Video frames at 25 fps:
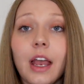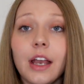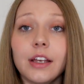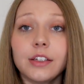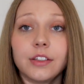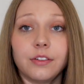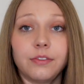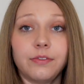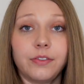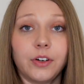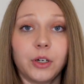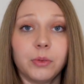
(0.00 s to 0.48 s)

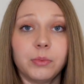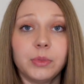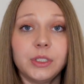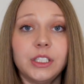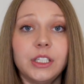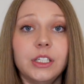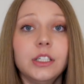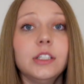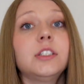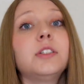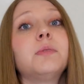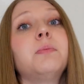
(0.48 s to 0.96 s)
as a
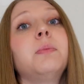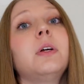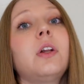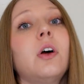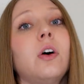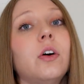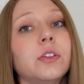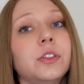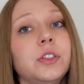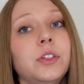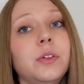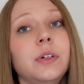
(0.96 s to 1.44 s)
pharmacist but
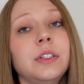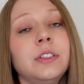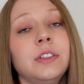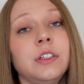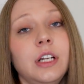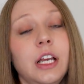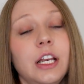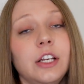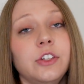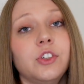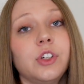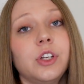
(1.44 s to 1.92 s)
also as
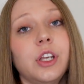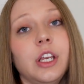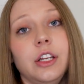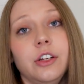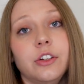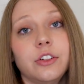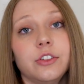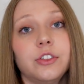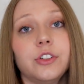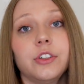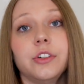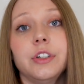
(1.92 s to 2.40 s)
an
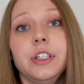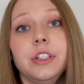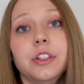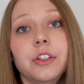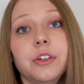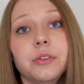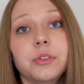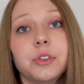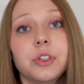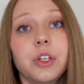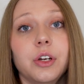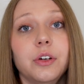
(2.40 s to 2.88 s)
educator during
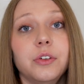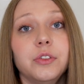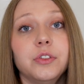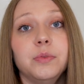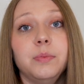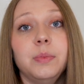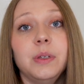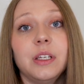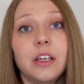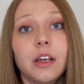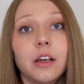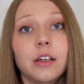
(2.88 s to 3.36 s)
those codes
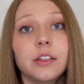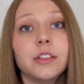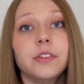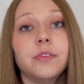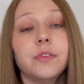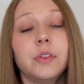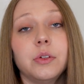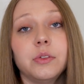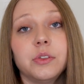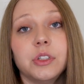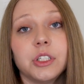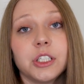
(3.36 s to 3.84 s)
because
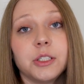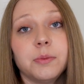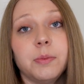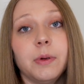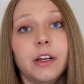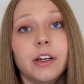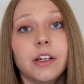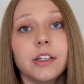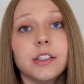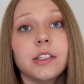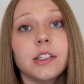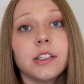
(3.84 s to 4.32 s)
of those
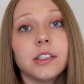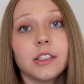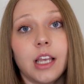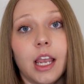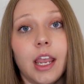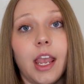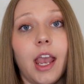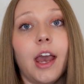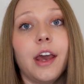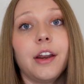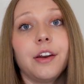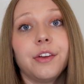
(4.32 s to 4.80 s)
experiences
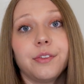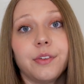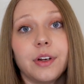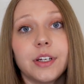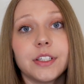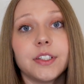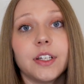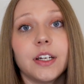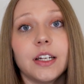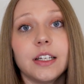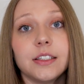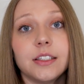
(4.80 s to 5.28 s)
I had in
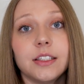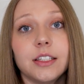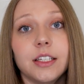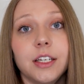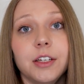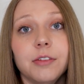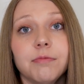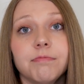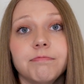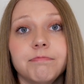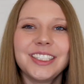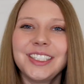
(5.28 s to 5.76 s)
residency.